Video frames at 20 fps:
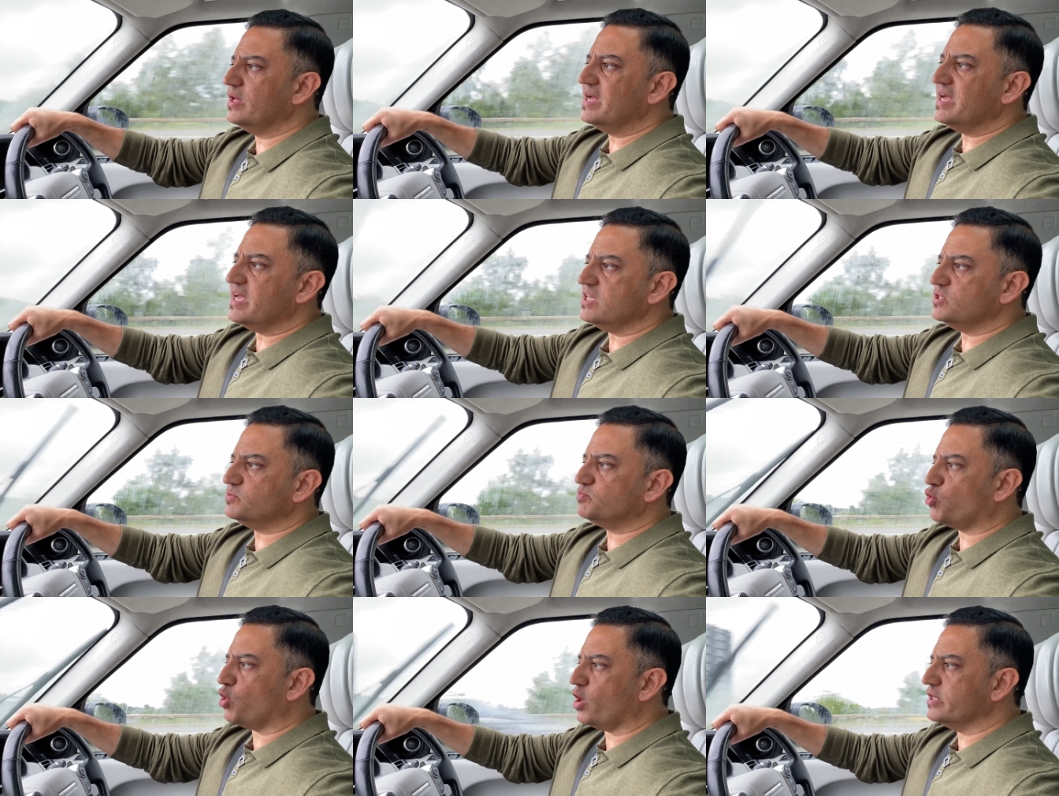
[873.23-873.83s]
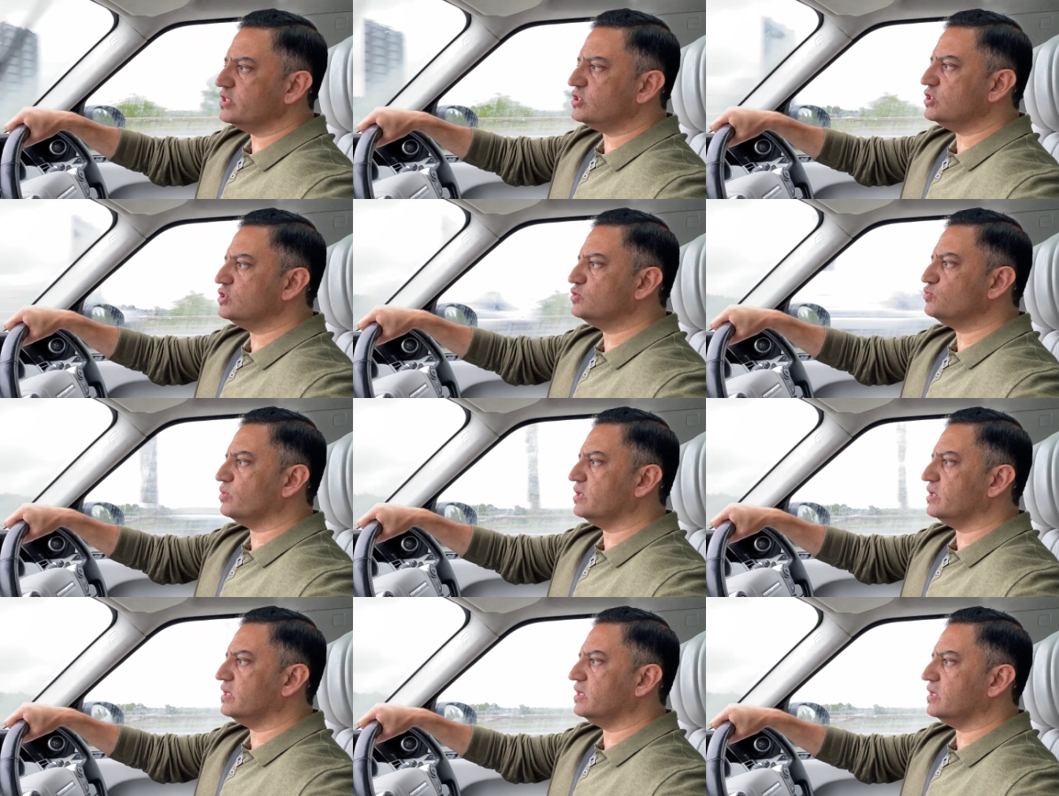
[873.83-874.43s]
His prices
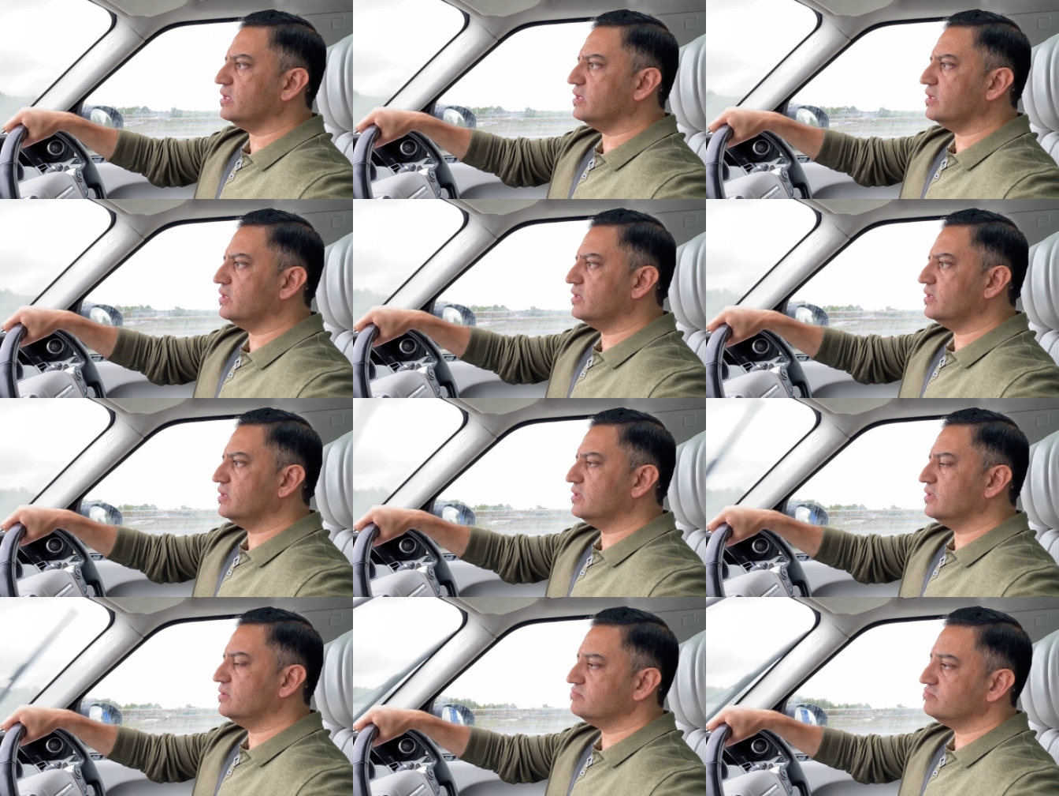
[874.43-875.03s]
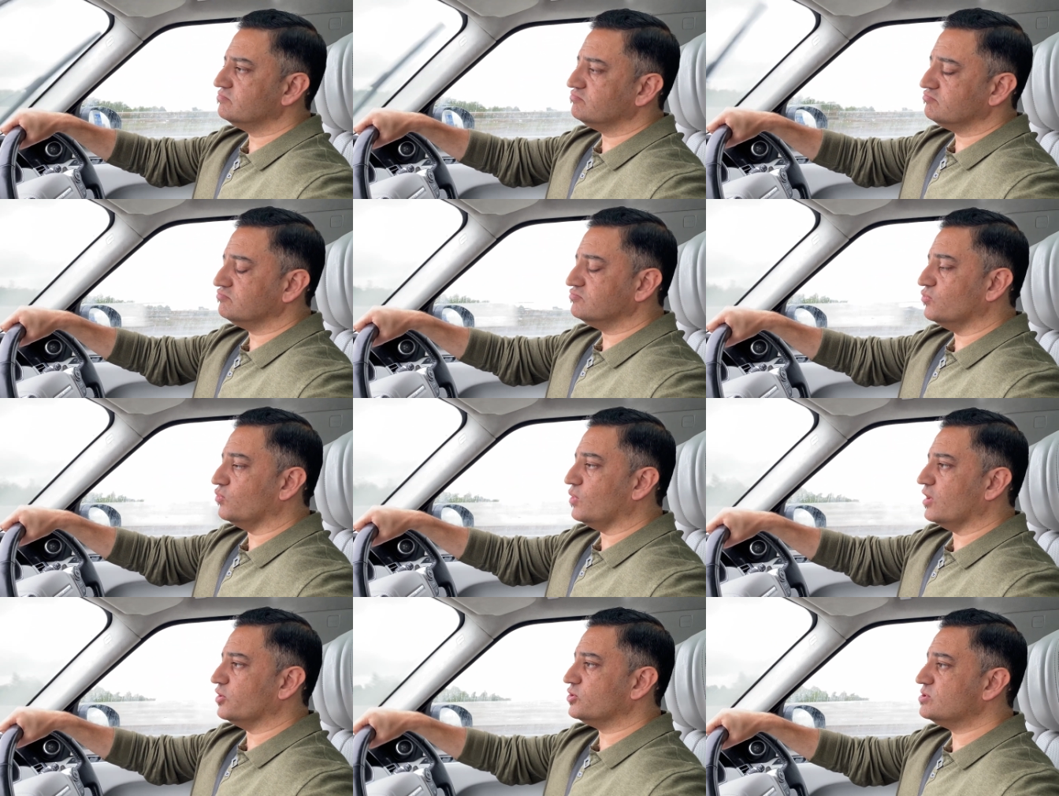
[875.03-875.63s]
were,
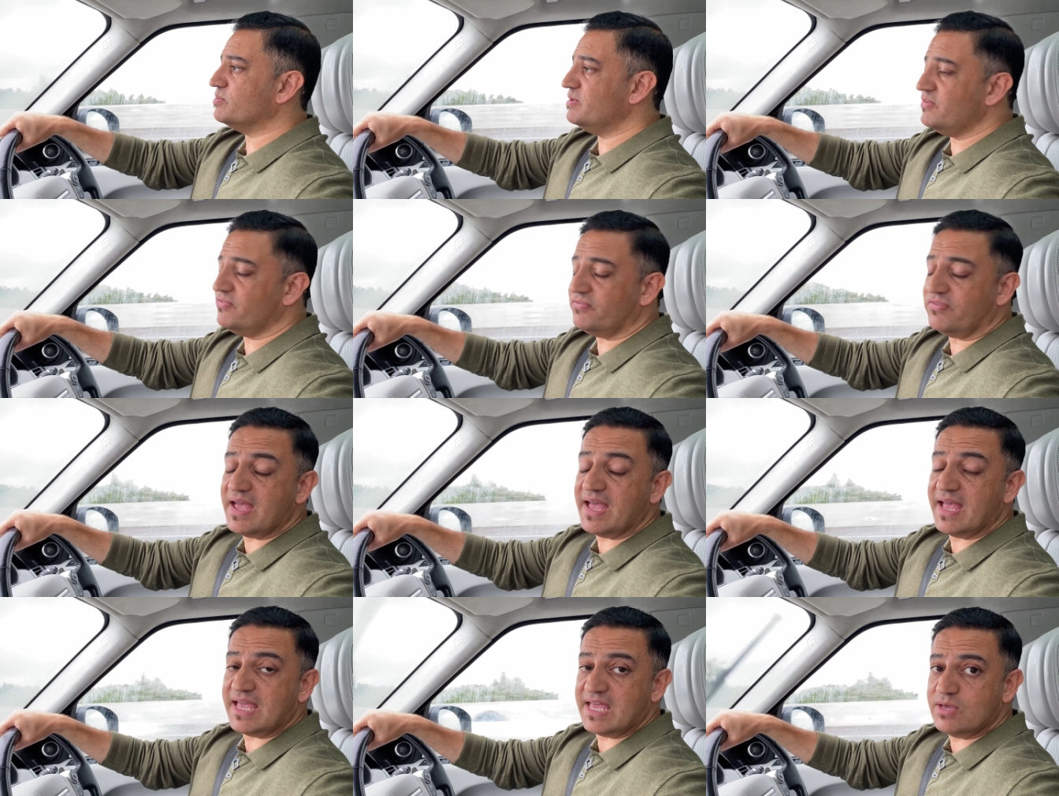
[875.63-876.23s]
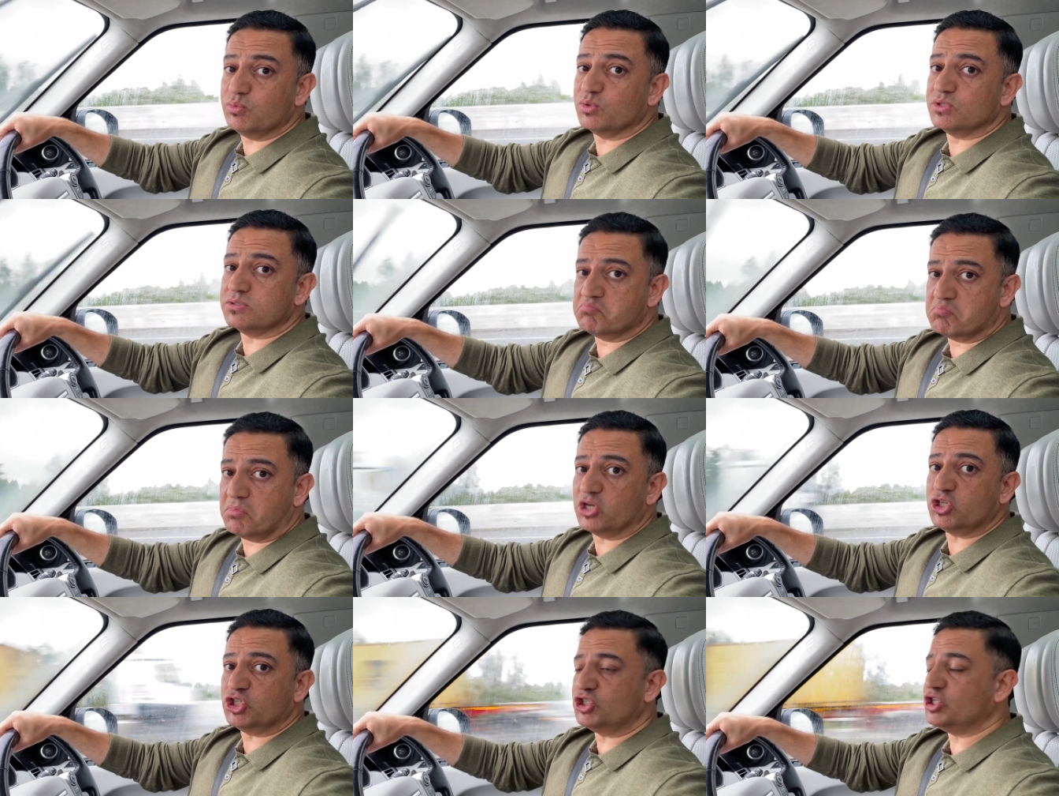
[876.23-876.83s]
well, to be fair, he was
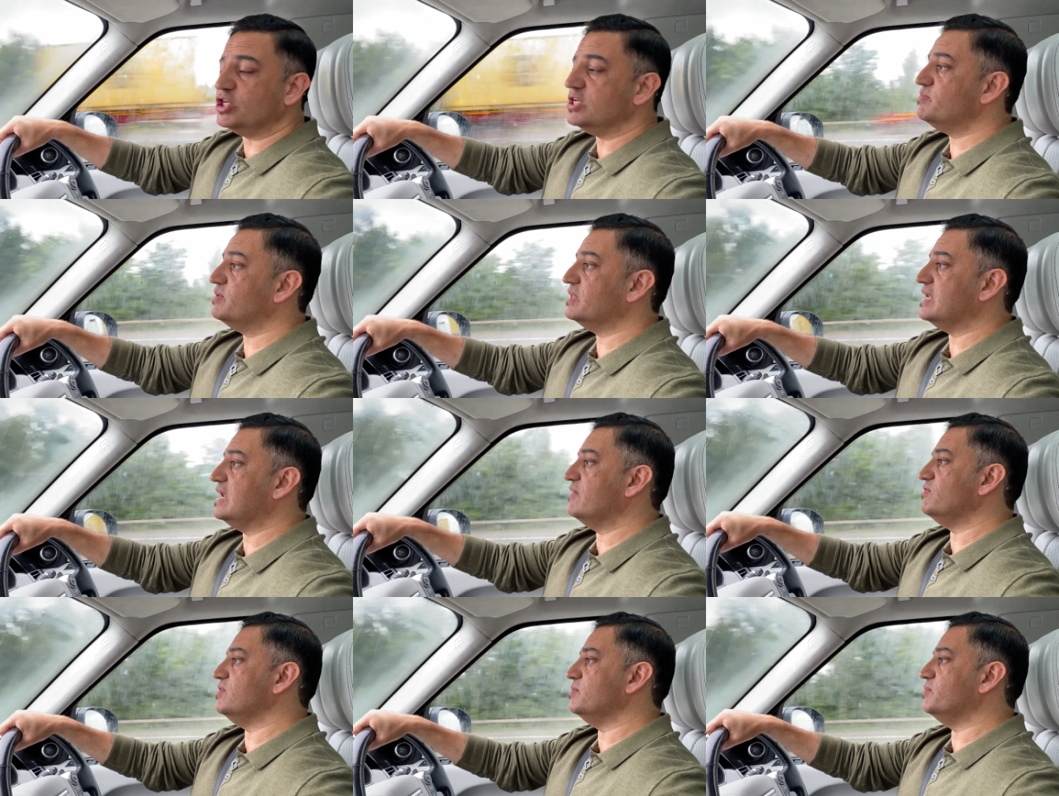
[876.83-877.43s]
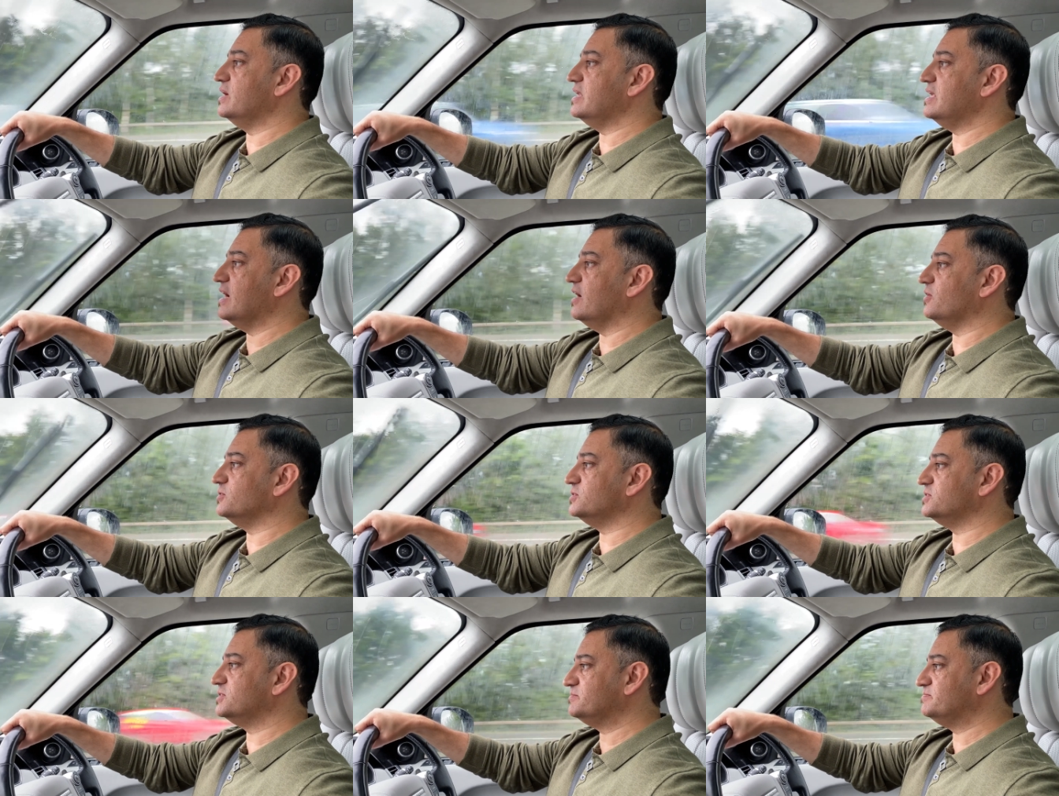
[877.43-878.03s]
much cheaper than everybody
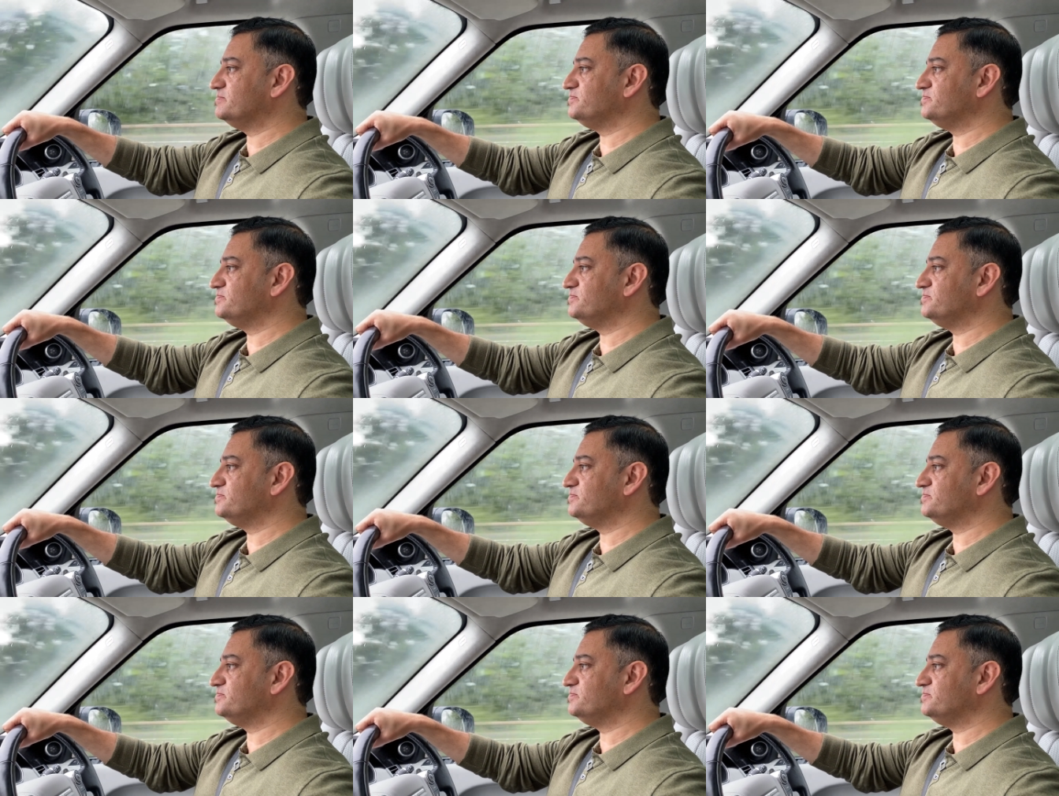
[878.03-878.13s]
else.